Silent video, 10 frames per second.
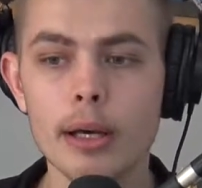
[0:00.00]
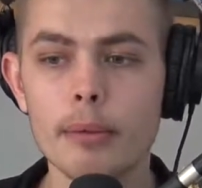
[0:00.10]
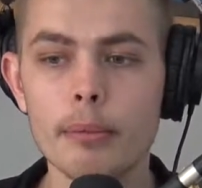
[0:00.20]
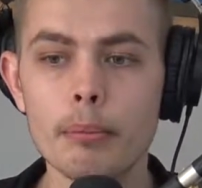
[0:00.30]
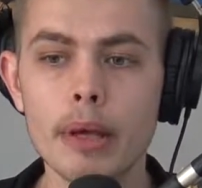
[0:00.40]

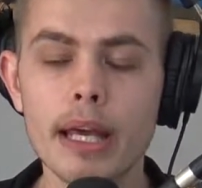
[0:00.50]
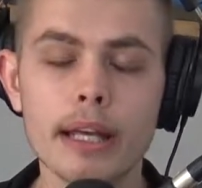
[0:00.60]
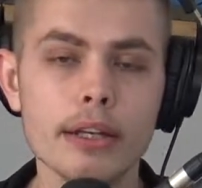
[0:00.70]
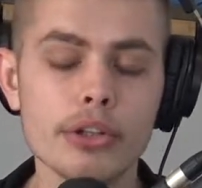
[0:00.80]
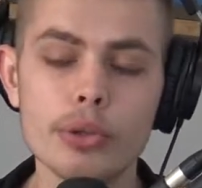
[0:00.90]

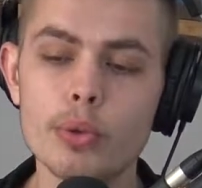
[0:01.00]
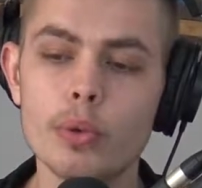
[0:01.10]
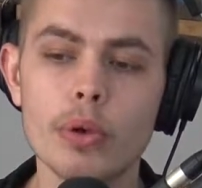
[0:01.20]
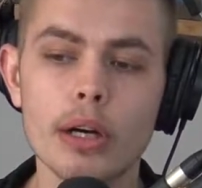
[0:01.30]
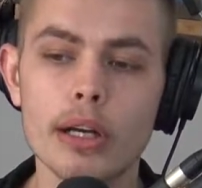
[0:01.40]
man, you
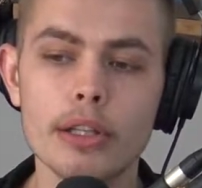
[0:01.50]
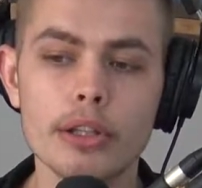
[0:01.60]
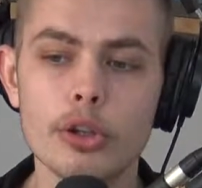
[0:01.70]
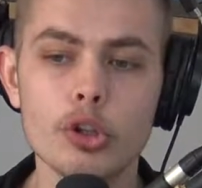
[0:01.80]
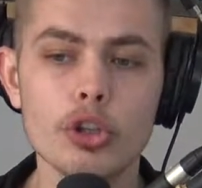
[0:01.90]

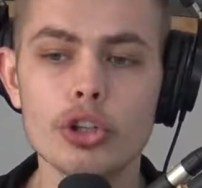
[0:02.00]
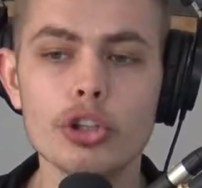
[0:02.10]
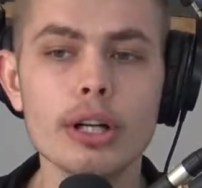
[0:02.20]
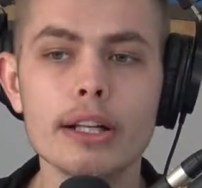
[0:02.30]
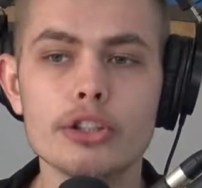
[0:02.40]
you're
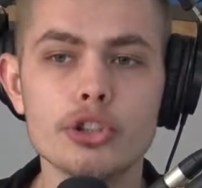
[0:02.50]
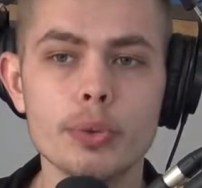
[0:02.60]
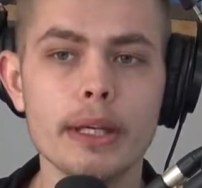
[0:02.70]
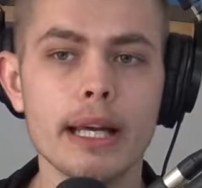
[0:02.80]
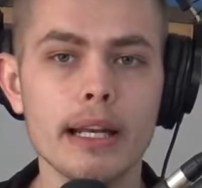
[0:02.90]
not
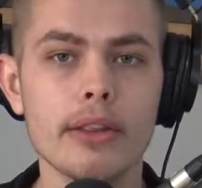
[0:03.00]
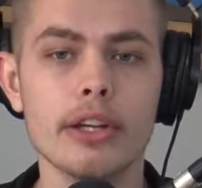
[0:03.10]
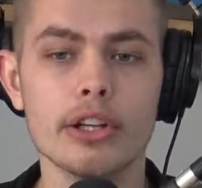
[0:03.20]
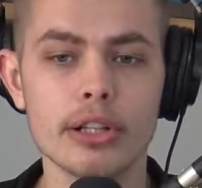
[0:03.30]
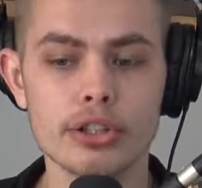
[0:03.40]
doing anything.
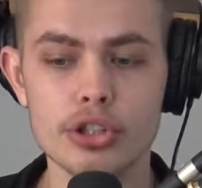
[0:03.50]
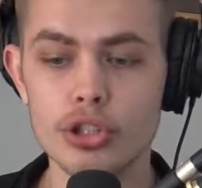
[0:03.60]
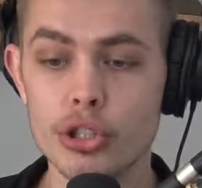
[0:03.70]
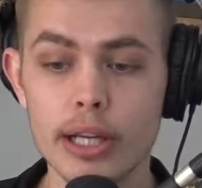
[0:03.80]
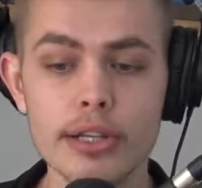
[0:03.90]
You're not
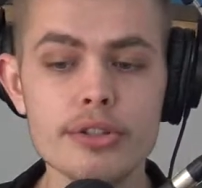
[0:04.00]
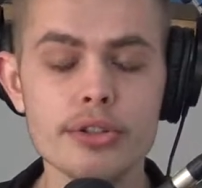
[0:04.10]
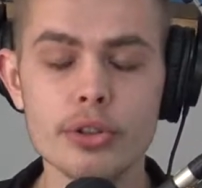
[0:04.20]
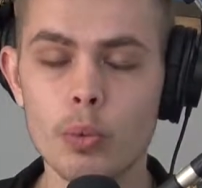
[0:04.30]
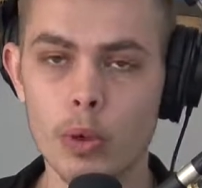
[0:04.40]
changing
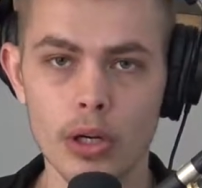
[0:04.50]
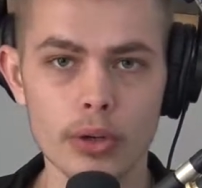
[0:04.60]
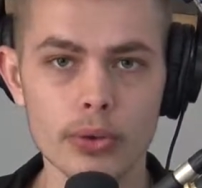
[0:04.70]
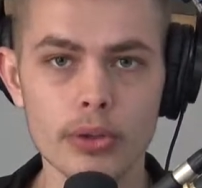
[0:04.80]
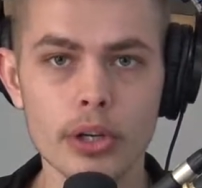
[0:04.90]
the world.